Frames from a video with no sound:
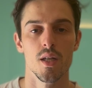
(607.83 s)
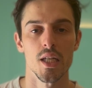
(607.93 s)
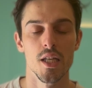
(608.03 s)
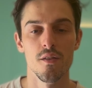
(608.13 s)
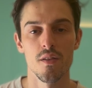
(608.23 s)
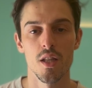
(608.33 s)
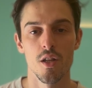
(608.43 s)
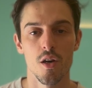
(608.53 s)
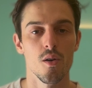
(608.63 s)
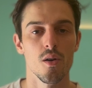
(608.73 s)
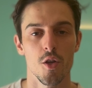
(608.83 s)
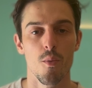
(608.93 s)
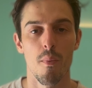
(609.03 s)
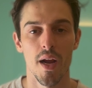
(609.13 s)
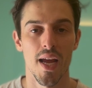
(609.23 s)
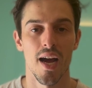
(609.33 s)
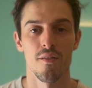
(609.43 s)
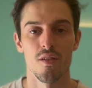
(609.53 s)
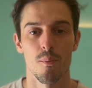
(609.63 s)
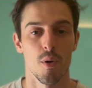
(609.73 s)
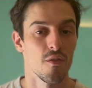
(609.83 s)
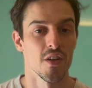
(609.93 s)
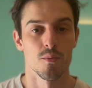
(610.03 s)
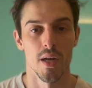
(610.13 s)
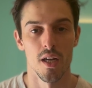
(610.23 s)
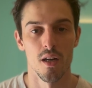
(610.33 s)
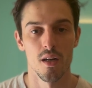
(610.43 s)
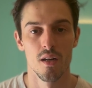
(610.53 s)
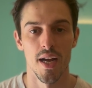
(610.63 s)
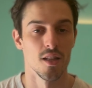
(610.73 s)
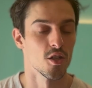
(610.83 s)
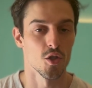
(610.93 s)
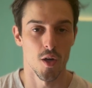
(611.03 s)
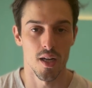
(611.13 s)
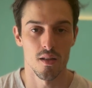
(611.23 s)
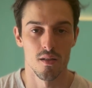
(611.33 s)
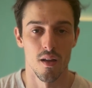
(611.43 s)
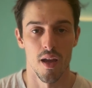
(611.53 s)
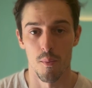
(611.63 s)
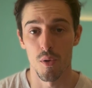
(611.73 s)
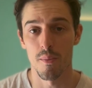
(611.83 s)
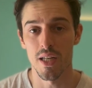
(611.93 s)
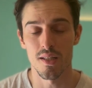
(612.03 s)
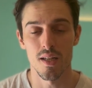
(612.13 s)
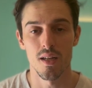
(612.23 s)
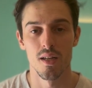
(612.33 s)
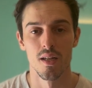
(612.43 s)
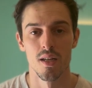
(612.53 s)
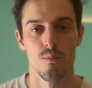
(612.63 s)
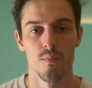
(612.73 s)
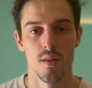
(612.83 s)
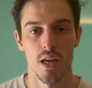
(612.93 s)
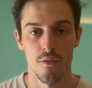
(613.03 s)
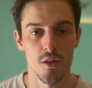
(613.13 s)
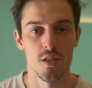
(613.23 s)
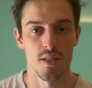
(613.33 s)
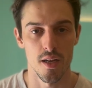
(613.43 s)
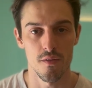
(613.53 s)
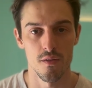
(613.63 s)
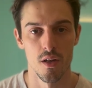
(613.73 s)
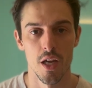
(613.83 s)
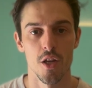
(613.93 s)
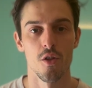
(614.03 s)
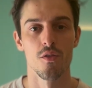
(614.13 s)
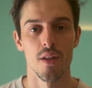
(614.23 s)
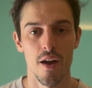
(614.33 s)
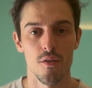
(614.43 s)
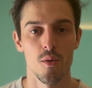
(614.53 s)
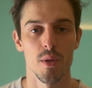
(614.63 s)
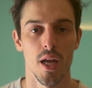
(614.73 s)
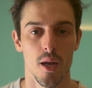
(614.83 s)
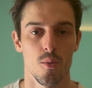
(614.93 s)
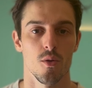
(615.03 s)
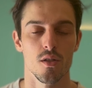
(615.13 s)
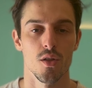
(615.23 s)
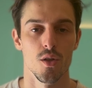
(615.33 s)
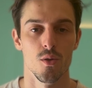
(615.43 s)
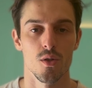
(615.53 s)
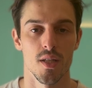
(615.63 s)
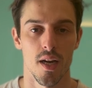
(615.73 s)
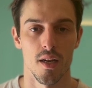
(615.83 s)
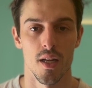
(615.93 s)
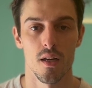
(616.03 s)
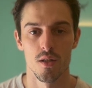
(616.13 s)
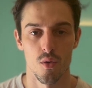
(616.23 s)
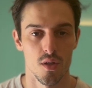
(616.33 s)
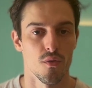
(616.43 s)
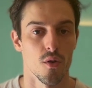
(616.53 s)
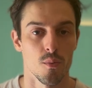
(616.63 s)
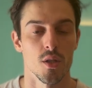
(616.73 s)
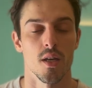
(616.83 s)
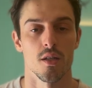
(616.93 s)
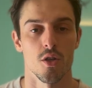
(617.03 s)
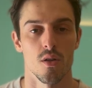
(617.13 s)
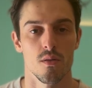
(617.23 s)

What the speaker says: Even though you might have the perfect beta and the strength to implement it, if you're stiff, you'll never be able to use technique to its full potential.